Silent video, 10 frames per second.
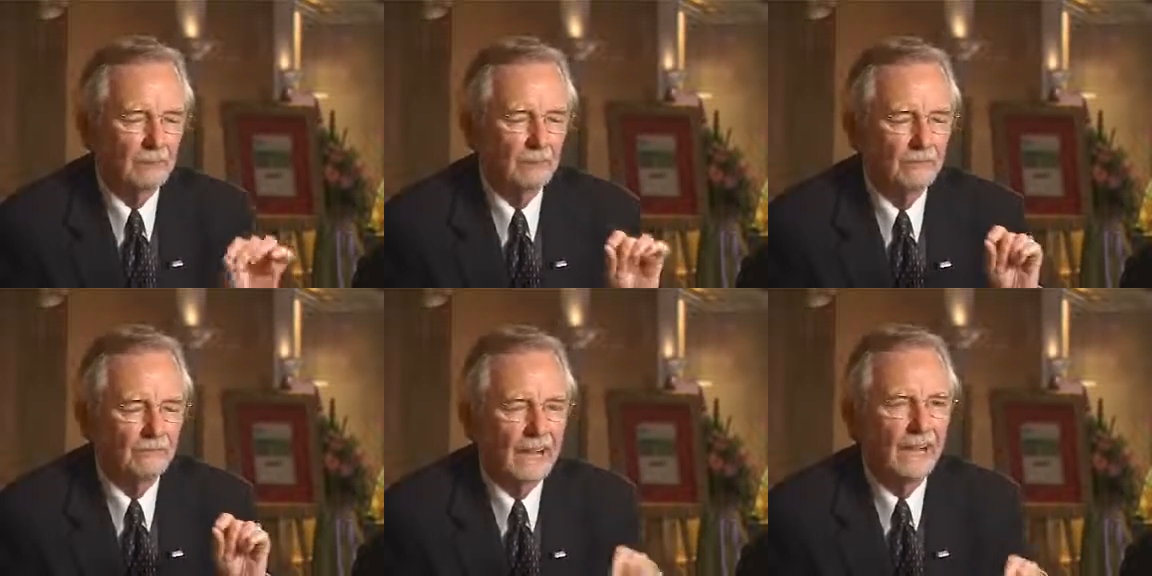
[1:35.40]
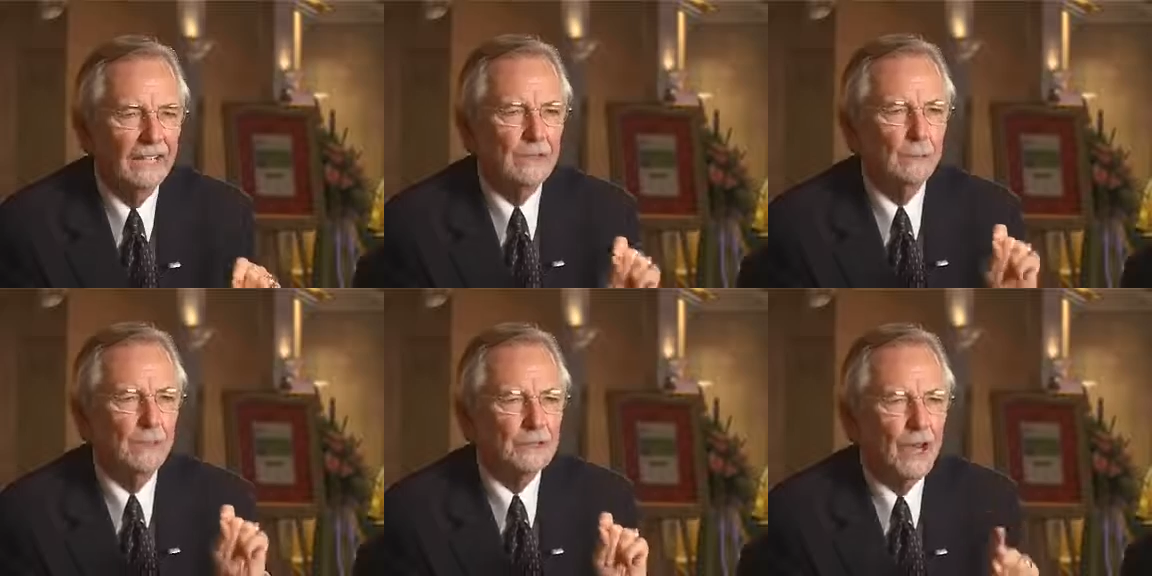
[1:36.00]
provided
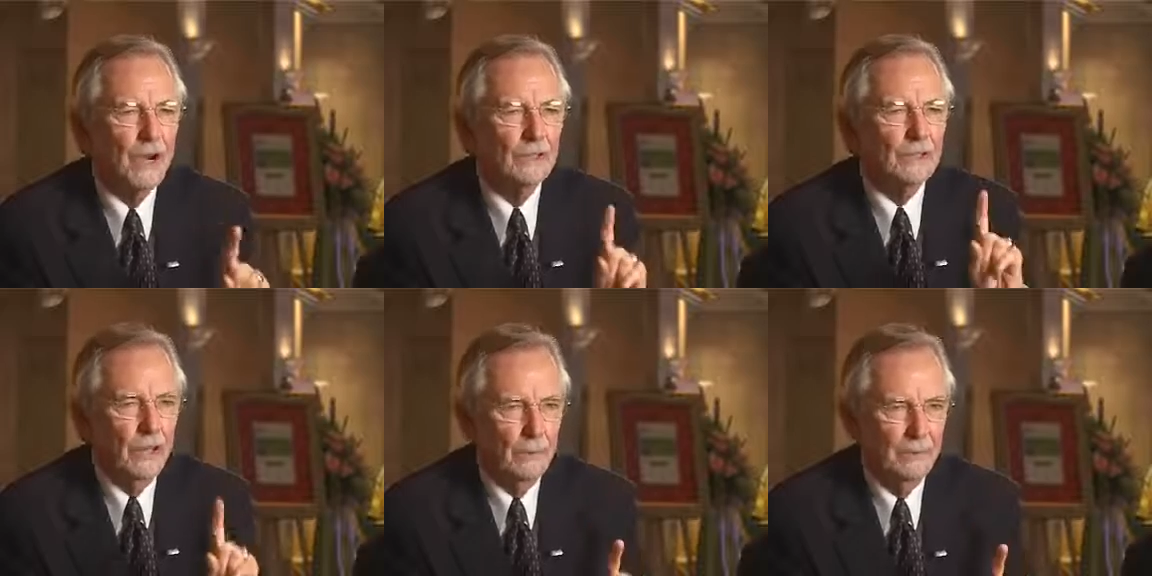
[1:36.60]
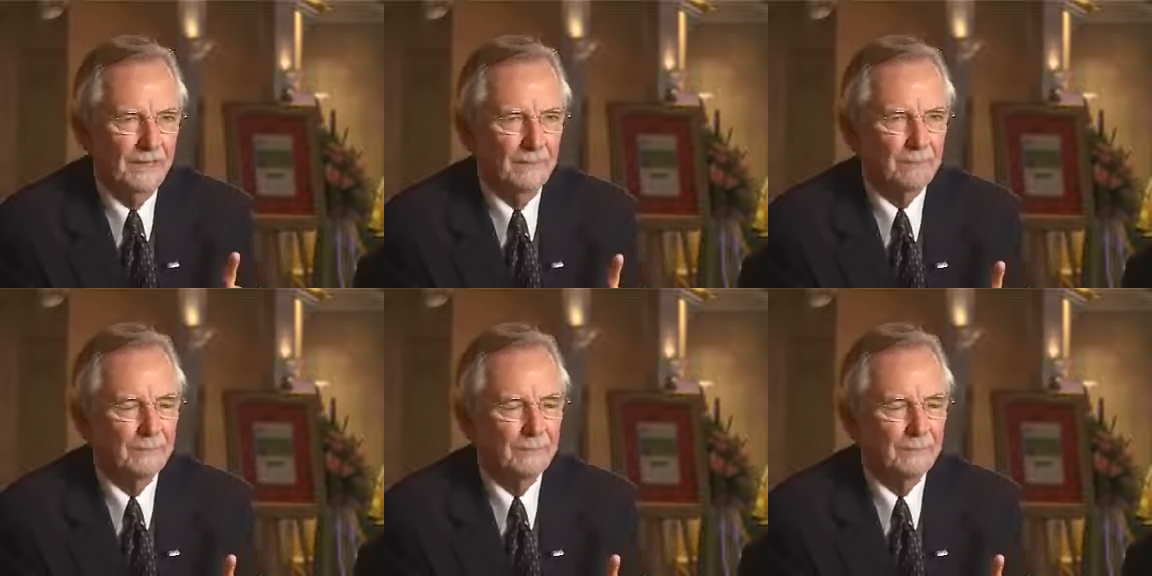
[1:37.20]
we share the company